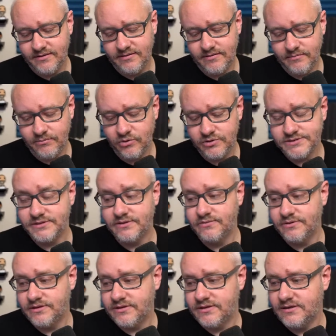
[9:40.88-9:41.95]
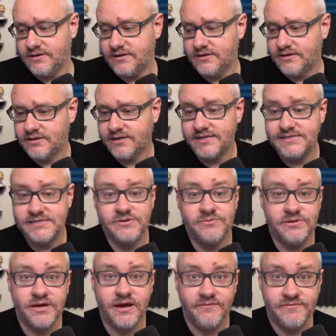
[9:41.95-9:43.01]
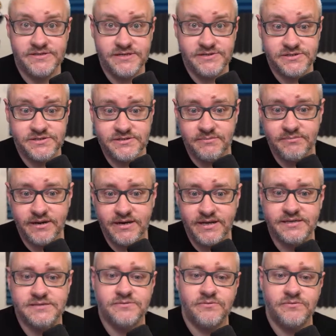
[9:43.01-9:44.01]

more so with continuing the conversations on Mondays,